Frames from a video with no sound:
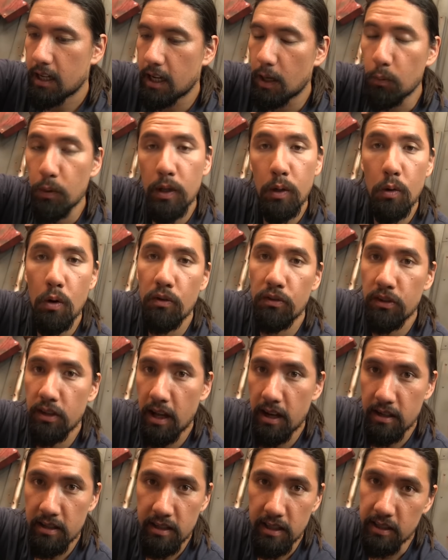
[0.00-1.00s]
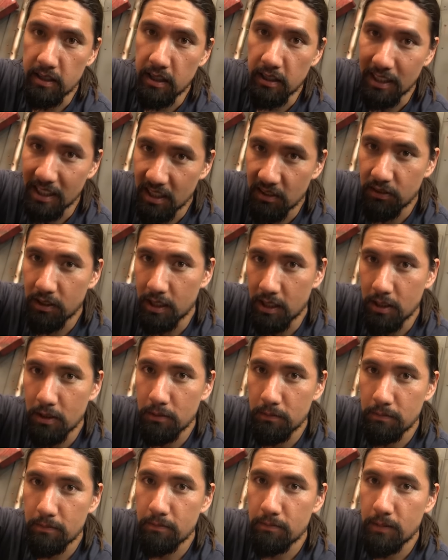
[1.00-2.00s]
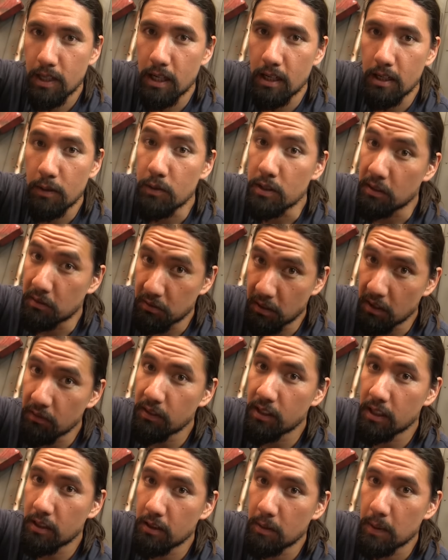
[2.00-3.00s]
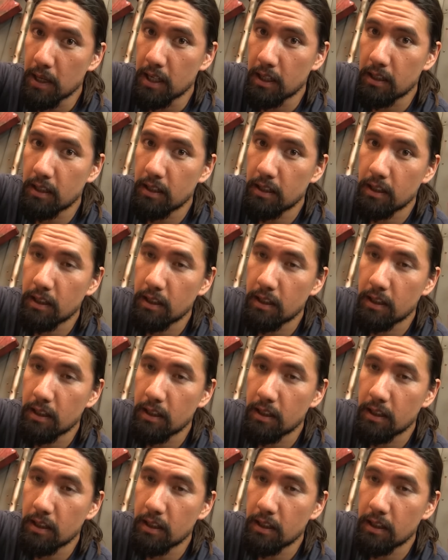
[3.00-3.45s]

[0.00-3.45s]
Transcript: And we go over that in detail in the video. And it was a fun video to make.